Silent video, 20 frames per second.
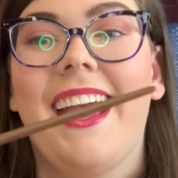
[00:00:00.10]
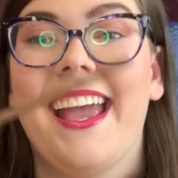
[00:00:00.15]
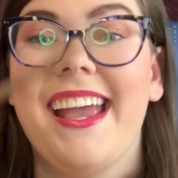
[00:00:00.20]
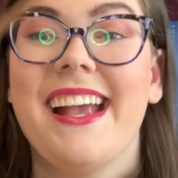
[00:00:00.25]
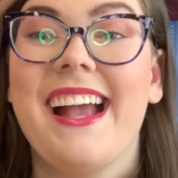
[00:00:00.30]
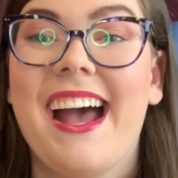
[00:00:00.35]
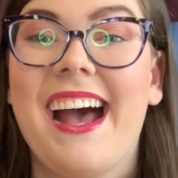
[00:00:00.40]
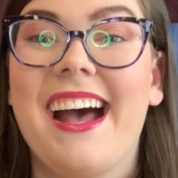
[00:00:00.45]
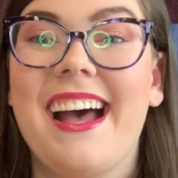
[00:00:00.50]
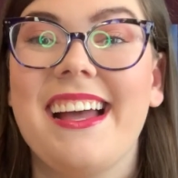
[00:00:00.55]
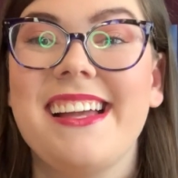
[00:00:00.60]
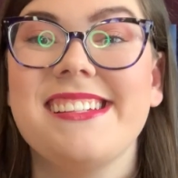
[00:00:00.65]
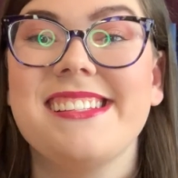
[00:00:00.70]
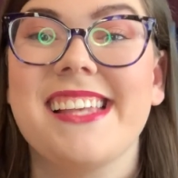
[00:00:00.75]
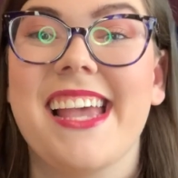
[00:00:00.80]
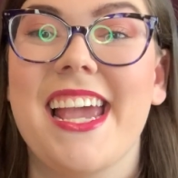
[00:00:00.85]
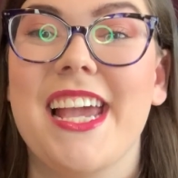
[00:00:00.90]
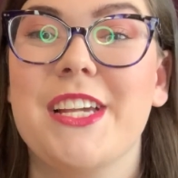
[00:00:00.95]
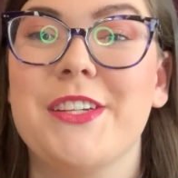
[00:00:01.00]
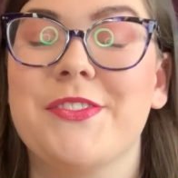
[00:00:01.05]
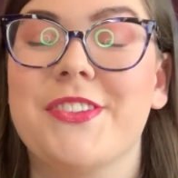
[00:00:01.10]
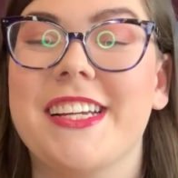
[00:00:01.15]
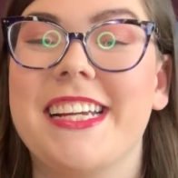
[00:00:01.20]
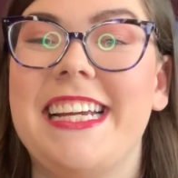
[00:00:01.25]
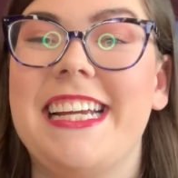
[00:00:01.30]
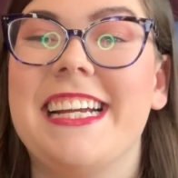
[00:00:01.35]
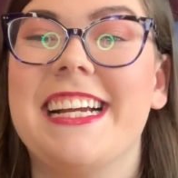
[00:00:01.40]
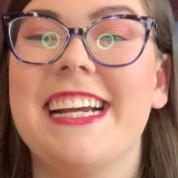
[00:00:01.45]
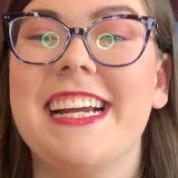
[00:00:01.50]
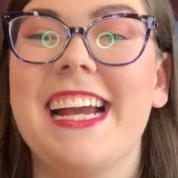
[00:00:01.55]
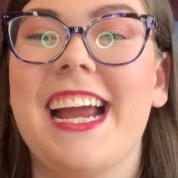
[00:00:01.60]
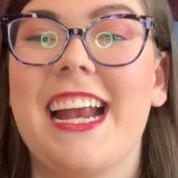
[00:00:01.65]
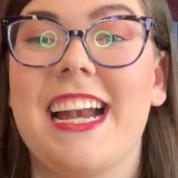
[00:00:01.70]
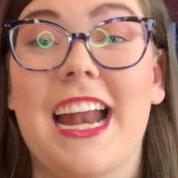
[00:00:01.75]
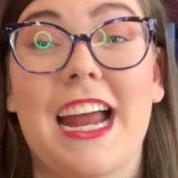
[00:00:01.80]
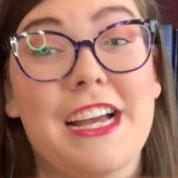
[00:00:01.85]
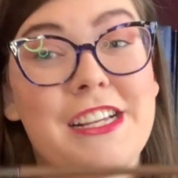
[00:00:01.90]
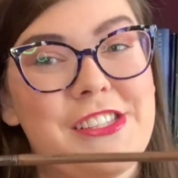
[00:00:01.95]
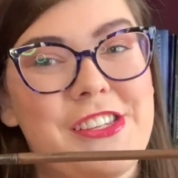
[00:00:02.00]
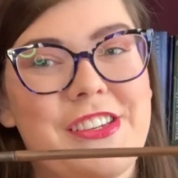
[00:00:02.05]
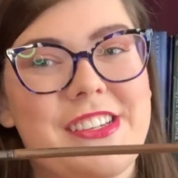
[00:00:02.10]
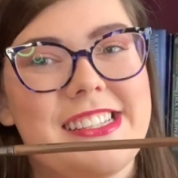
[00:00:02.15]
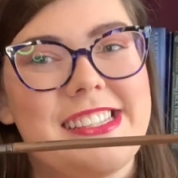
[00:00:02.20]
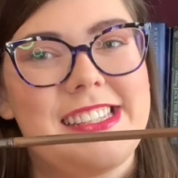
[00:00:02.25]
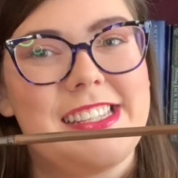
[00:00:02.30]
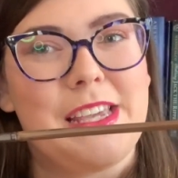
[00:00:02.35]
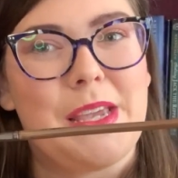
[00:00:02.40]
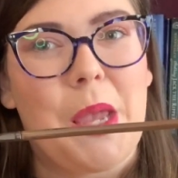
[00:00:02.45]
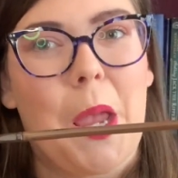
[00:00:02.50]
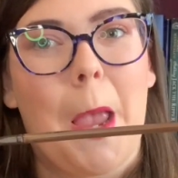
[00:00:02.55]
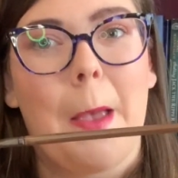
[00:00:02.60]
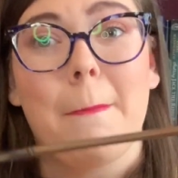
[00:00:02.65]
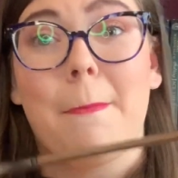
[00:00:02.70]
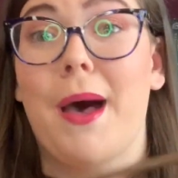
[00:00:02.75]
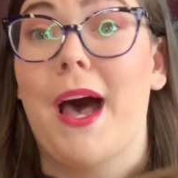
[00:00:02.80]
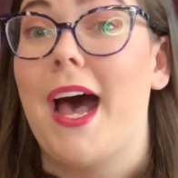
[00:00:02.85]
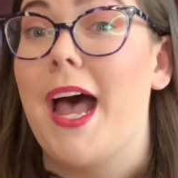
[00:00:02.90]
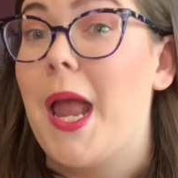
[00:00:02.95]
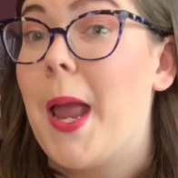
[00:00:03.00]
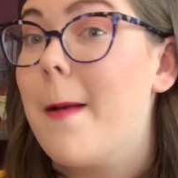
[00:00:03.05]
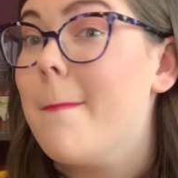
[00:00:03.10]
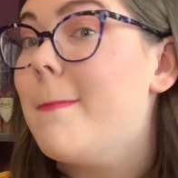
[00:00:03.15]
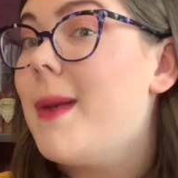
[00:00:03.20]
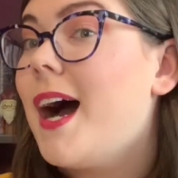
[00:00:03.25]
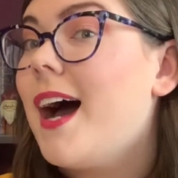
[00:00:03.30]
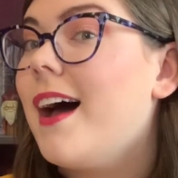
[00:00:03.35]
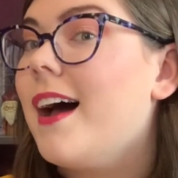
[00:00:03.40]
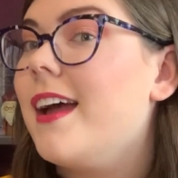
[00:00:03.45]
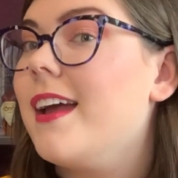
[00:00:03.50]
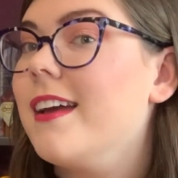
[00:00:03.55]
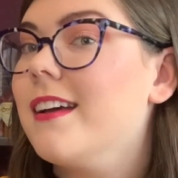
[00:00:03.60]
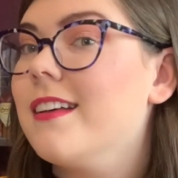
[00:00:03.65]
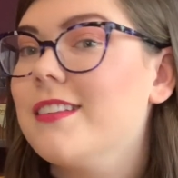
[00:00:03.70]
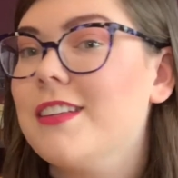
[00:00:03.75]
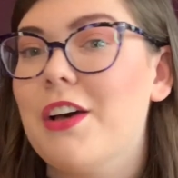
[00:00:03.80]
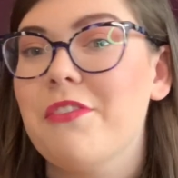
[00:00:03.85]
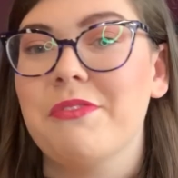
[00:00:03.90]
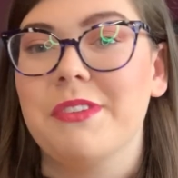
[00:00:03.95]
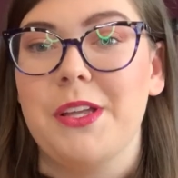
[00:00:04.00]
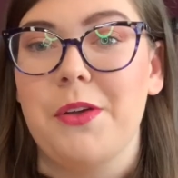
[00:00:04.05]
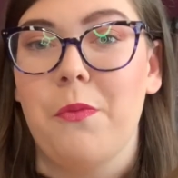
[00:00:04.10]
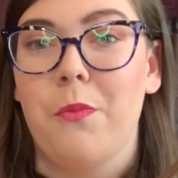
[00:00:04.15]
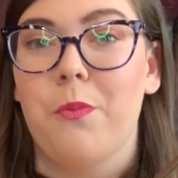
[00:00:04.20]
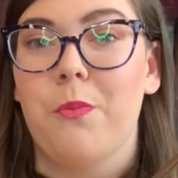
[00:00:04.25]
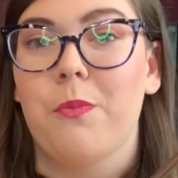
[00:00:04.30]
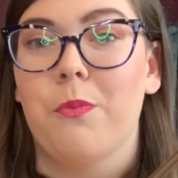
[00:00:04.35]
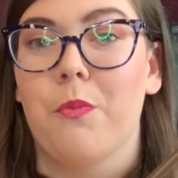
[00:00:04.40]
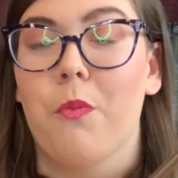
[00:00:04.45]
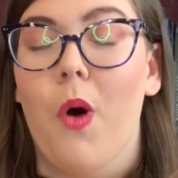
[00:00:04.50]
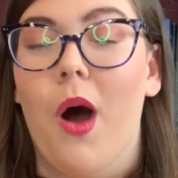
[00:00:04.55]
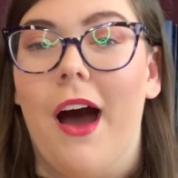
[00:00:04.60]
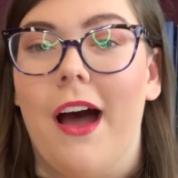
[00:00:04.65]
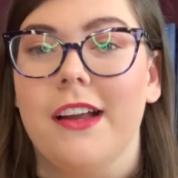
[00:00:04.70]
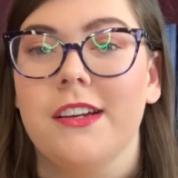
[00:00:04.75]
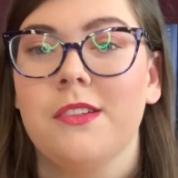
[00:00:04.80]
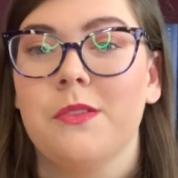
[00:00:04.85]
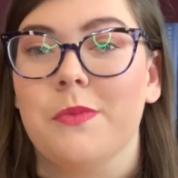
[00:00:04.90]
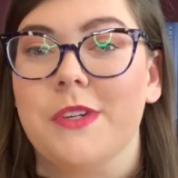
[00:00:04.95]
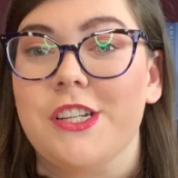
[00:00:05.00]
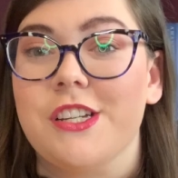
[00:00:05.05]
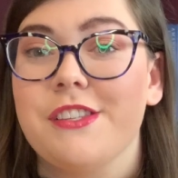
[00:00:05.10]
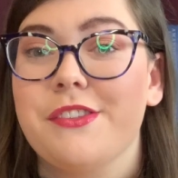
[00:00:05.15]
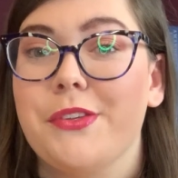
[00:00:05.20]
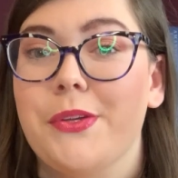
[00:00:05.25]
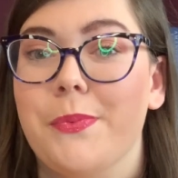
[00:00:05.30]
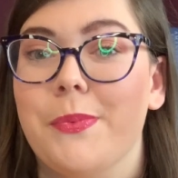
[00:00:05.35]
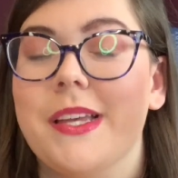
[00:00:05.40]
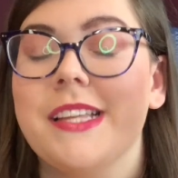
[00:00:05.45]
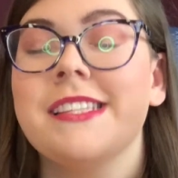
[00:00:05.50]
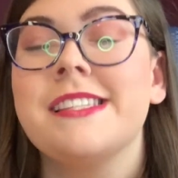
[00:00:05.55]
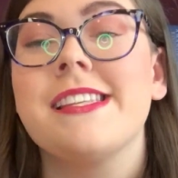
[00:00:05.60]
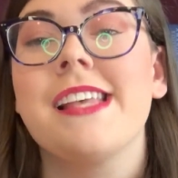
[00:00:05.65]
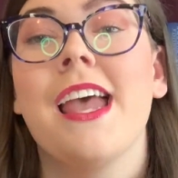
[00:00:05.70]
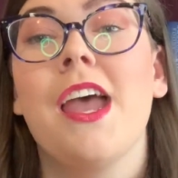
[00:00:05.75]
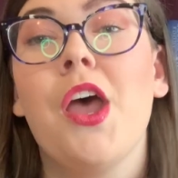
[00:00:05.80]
Hey guys, Avery here, and as you can see by my lovely wand, which is Lupin's,